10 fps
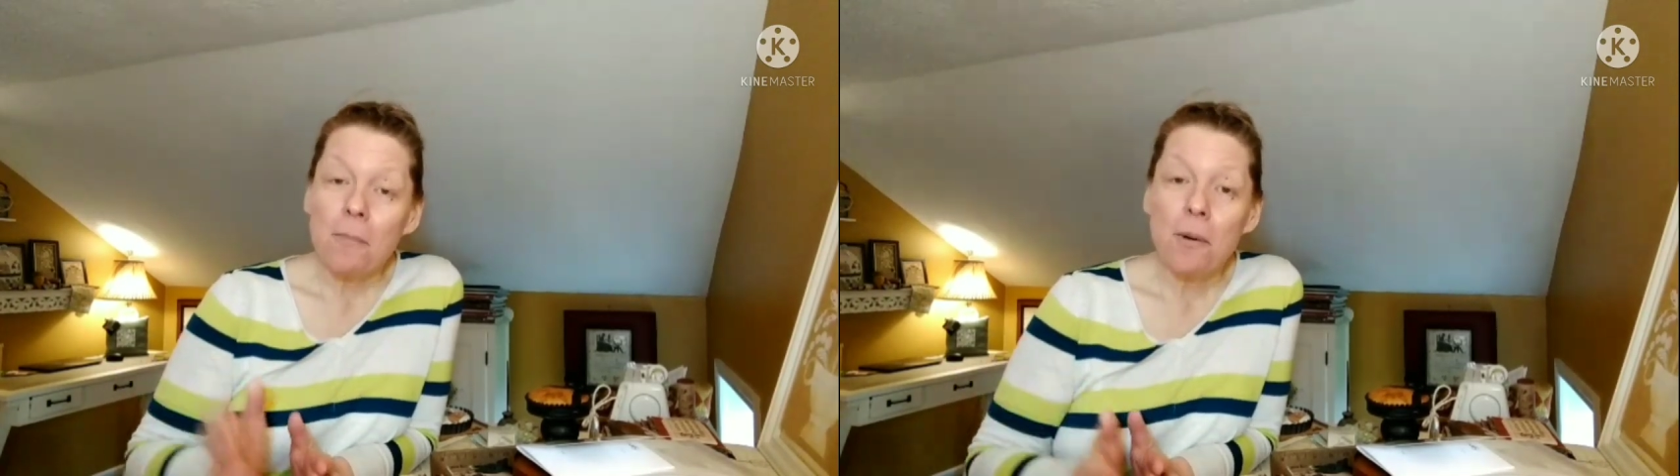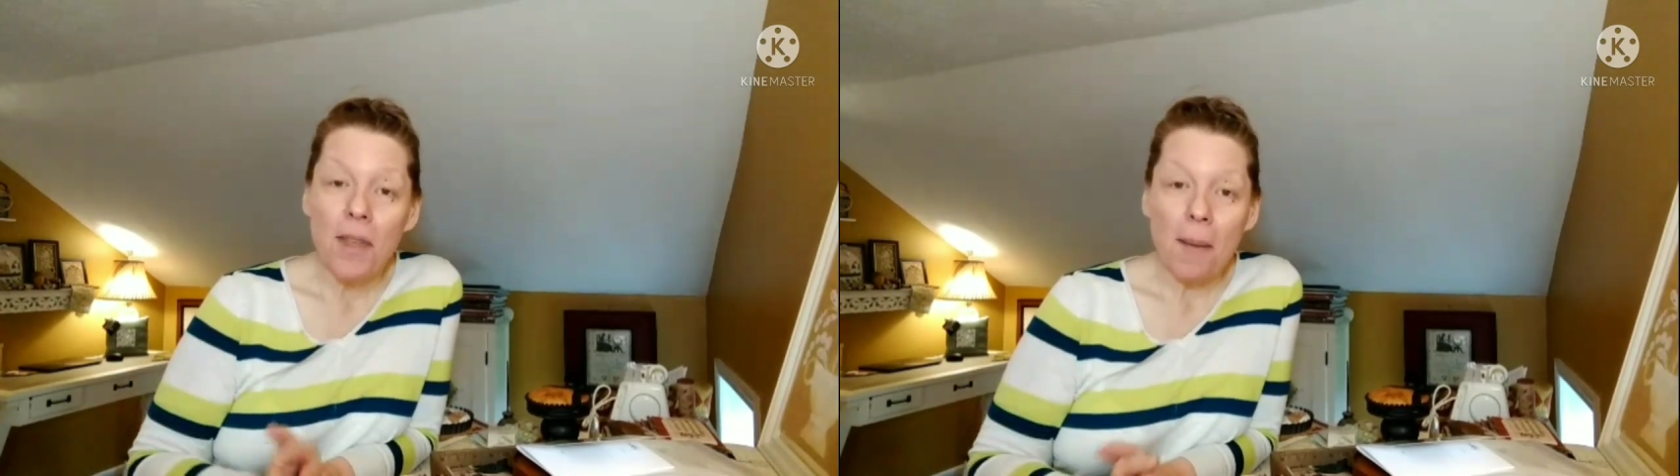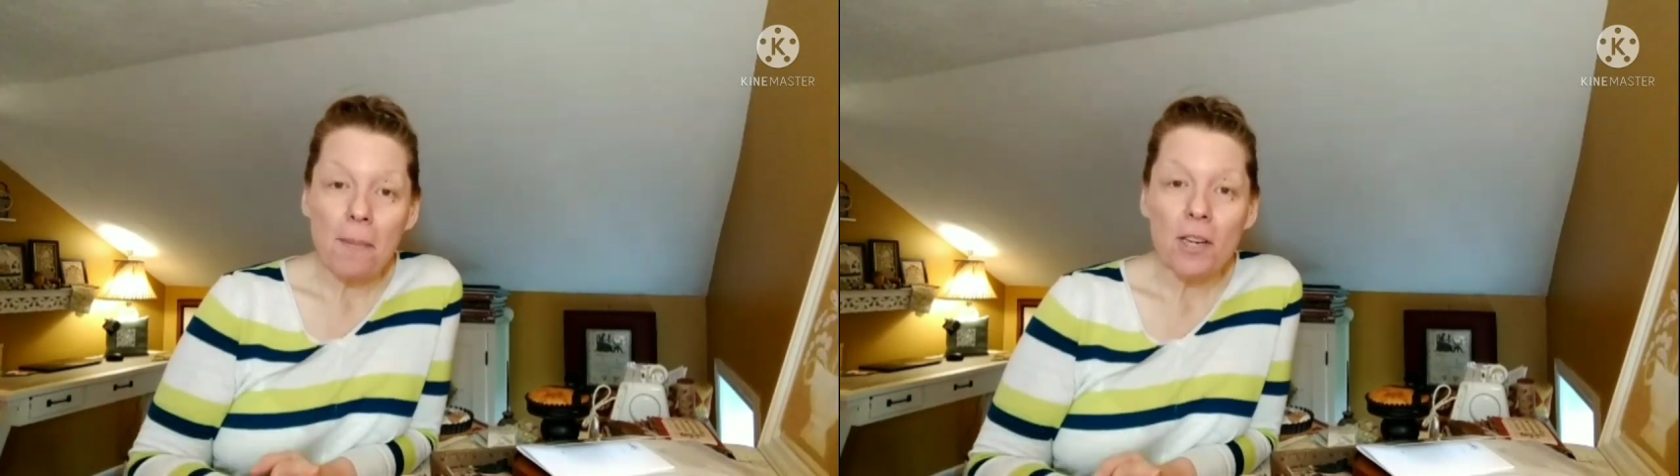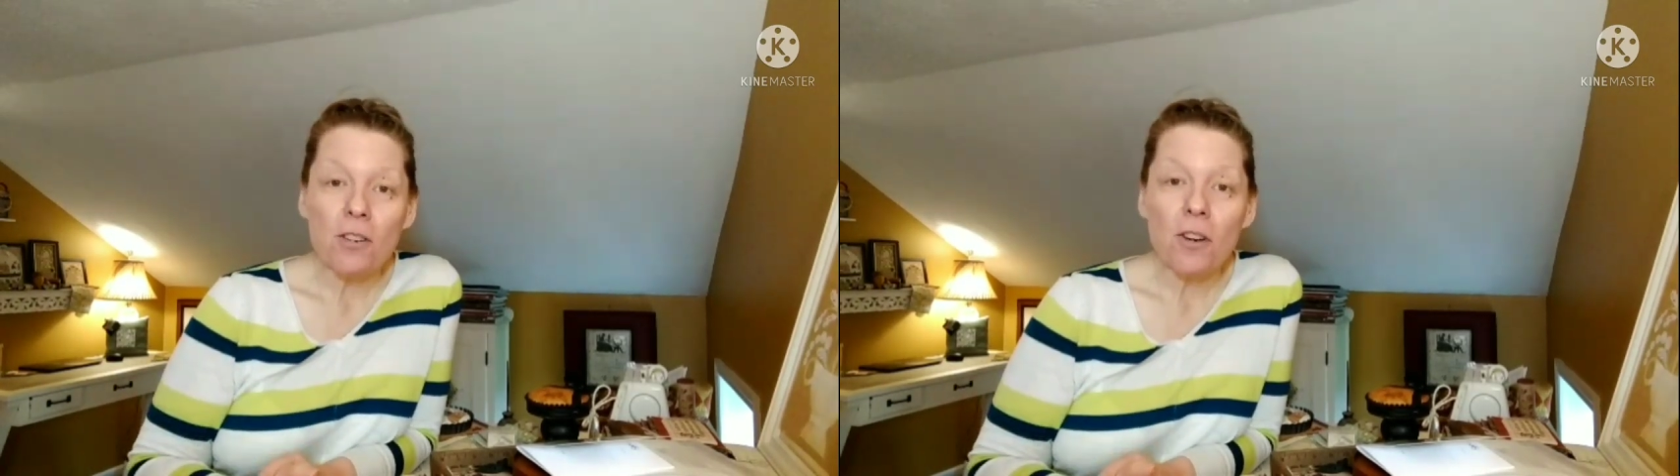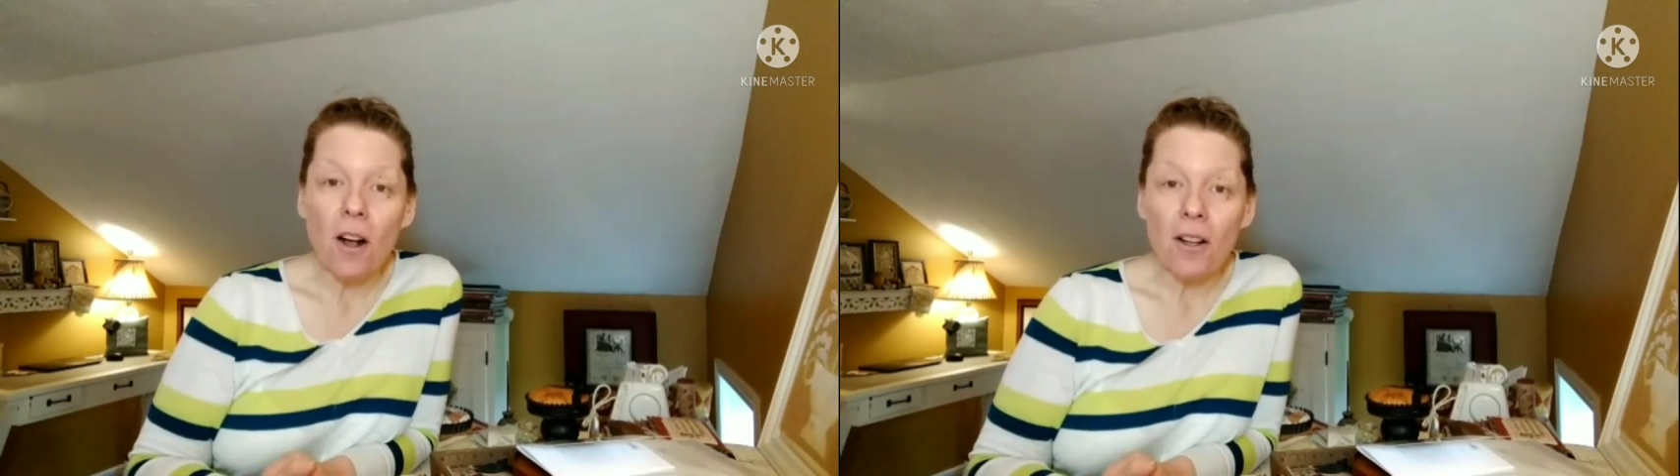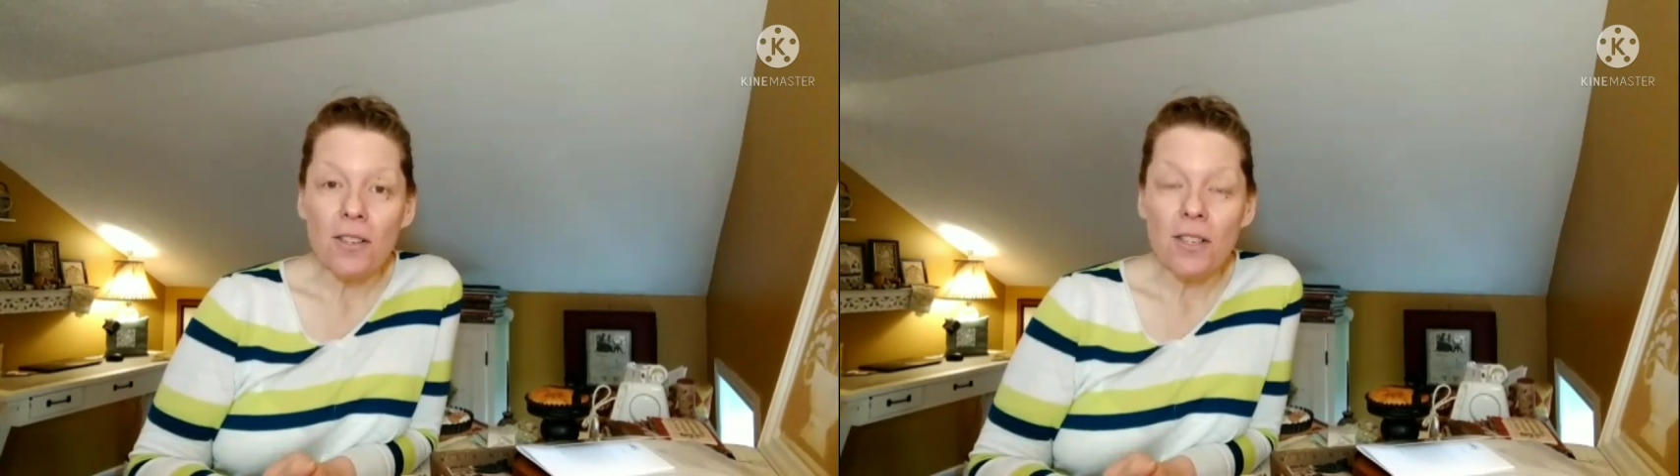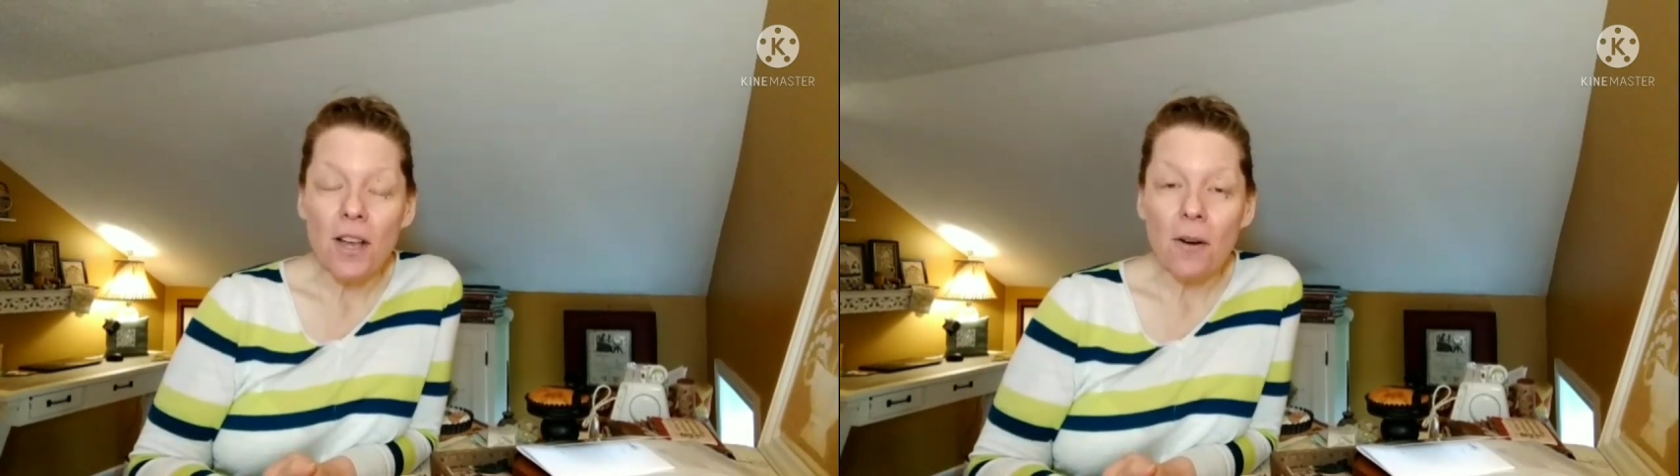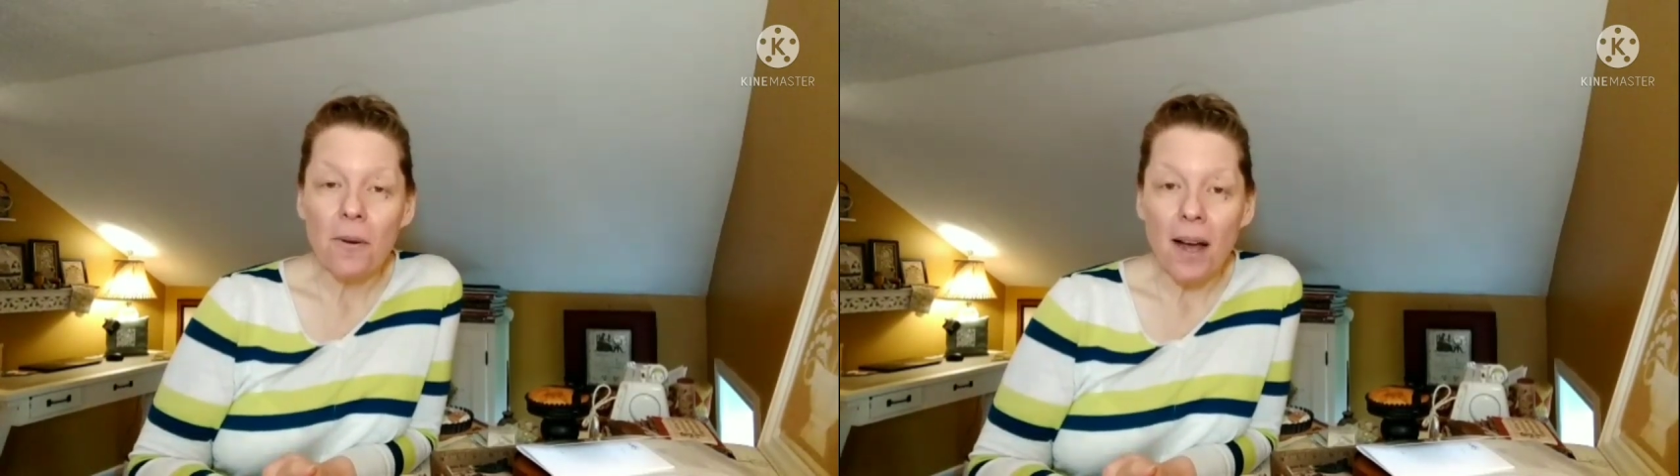put that picture
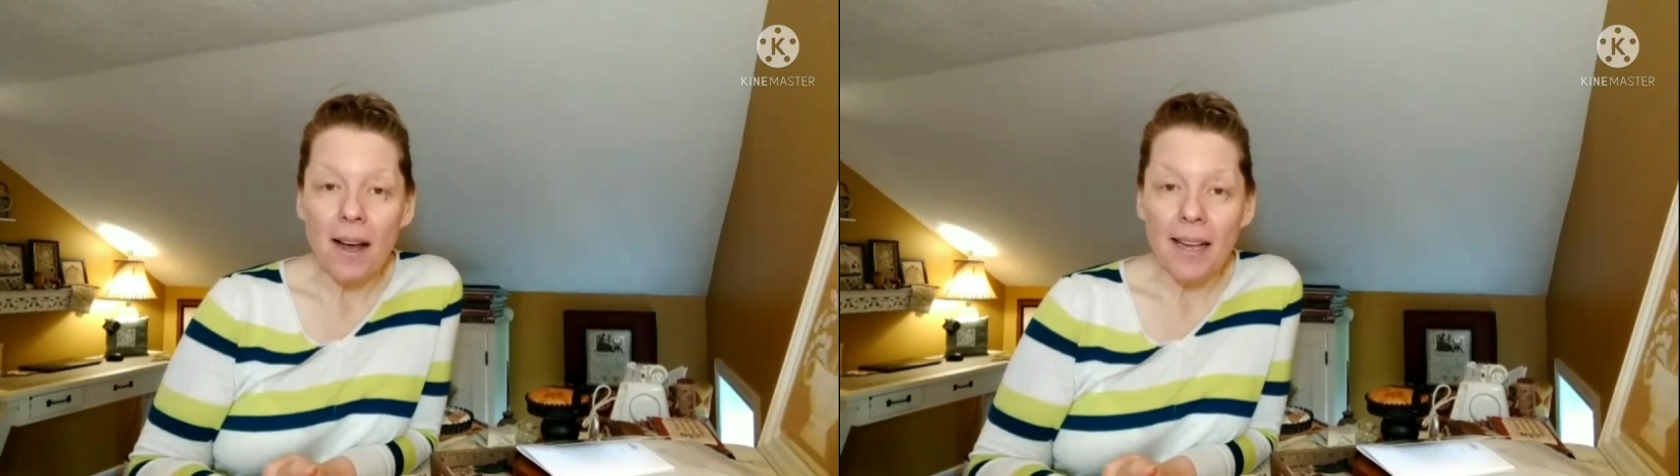also